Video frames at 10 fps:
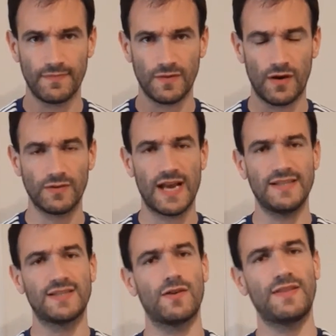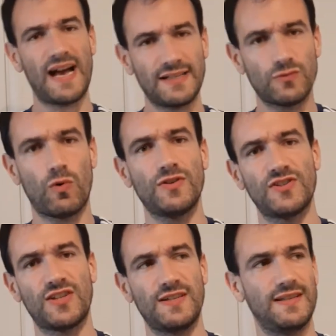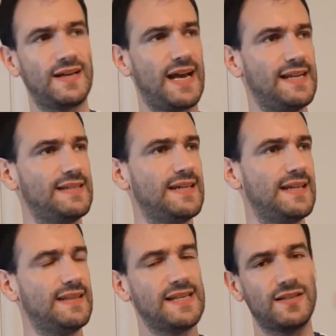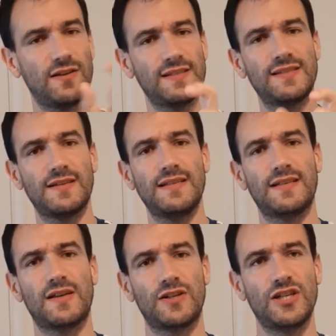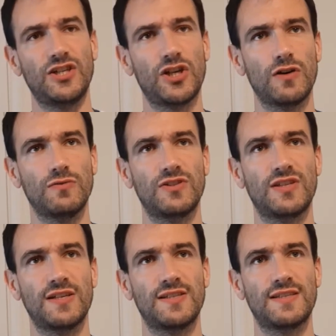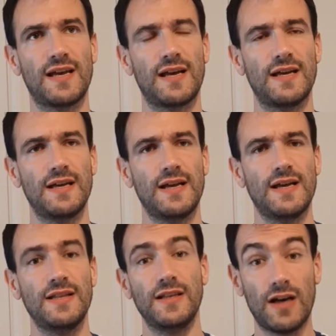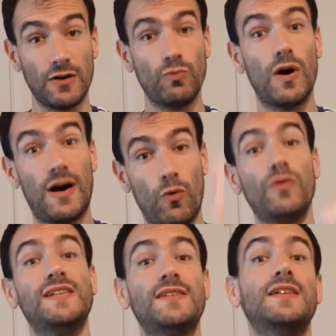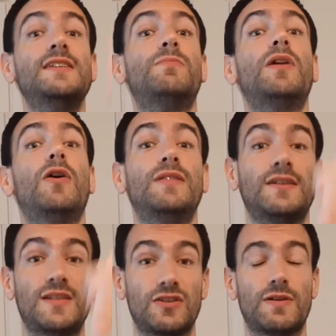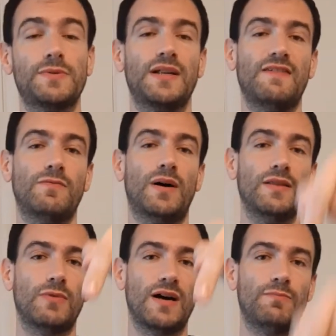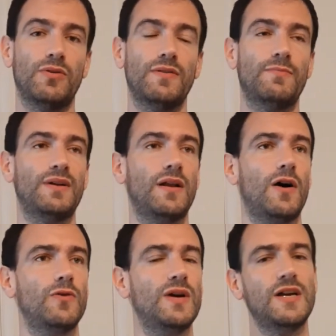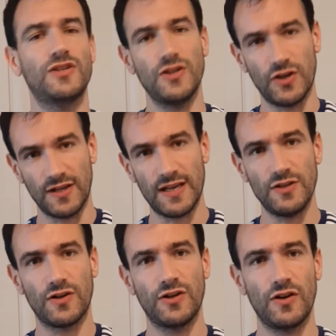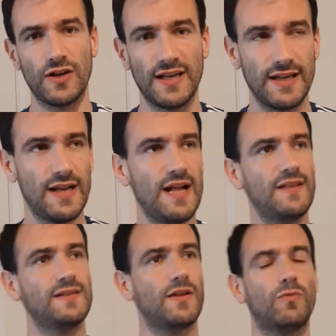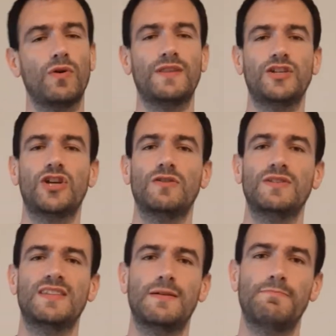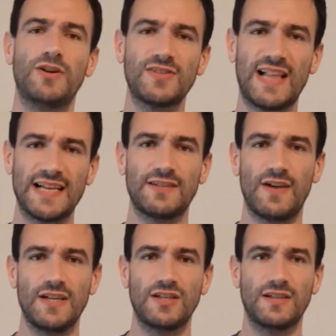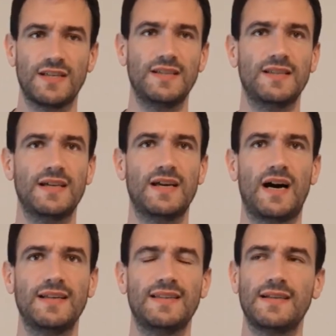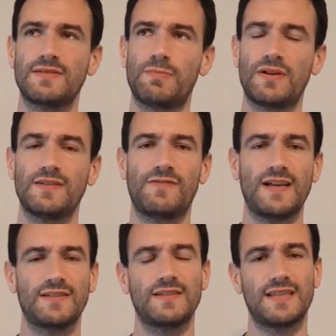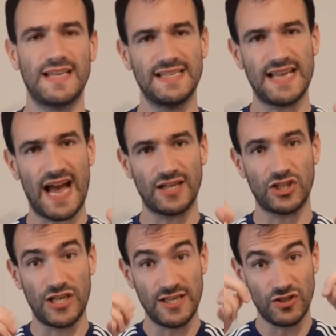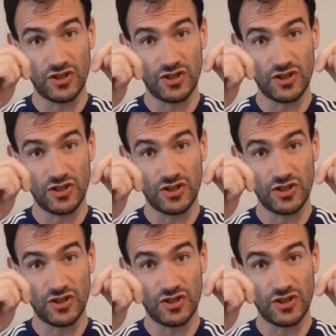Okay, so that's one study that it did it. There's another study that actually shows that all the studies are below in the description level, by the way. I've put them below so you can look at it. There's another one that shows that muscle activation in, I think it was the plantar flexors, is actually